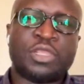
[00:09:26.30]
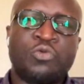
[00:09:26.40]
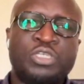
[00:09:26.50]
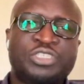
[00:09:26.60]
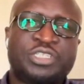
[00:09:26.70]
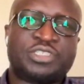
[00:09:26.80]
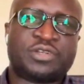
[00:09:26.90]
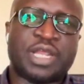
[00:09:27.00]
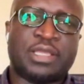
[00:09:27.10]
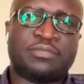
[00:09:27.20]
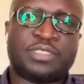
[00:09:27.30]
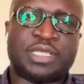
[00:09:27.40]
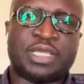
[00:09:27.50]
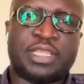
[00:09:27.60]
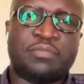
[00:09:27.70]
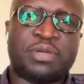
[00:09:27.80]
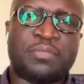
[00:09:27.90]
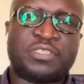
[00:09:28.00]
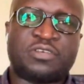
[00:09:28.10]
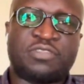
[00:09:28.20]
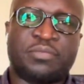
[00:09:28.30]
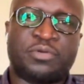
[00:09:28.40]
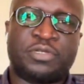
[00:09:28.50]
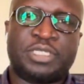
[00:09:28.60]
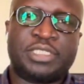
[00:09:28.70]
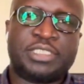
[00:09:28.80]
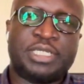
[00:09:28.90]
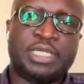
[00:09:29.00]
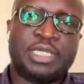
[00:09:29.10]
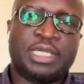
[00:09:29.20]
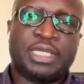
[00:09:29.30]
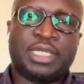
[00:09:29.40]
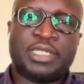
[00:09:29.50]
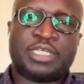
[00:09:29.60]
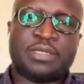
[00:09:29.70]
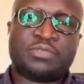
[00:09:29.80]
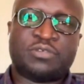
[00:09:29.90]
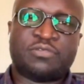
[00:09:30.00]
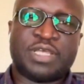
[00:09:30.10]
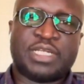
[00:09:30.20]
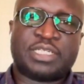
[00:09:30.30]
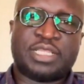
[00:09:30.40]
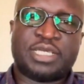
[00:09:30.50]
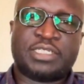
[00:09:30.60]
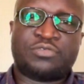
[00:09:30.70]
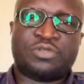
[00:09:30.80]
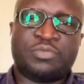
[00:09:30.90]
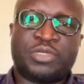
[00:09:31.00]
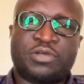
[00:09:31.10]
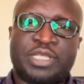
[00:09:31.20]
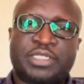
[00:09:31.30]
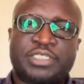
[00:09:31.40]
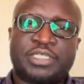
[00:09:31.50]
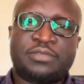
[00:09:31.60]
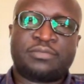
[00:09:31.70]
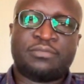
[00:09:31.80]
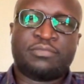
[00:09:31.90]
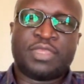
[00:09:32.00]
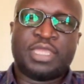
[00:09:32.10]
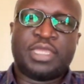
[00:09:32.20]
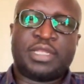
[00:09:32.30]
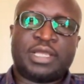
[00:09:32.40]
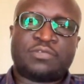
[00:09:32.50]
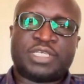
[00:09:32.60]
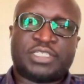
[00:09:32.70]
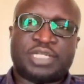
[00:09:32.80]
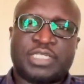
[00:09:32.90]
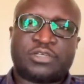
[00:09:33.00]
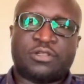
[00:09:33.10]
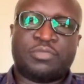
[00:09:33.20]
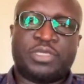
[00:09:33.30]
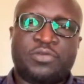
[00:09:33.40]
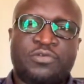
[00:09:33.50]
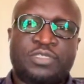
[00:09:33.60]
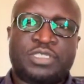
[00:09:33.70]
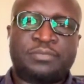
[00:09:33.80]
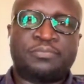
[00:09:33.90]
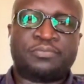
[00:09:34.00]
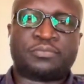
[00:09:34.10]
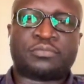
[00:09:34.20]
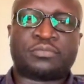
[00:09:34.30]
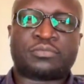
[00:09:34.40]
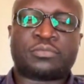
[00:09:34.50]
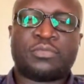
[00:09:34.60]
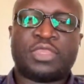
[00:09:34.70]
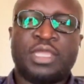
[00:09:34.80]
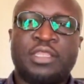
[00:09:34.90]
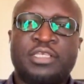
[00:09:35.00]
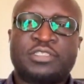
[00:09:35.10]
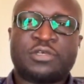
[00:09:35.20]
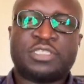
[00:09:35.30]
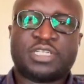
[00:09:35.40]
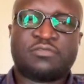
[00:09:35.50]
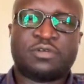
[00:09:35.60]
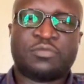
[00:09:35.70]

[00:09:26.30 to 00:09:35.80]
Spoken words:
which describes the purpose of the project, types of data that will be collected, and how such data will be used. And this consent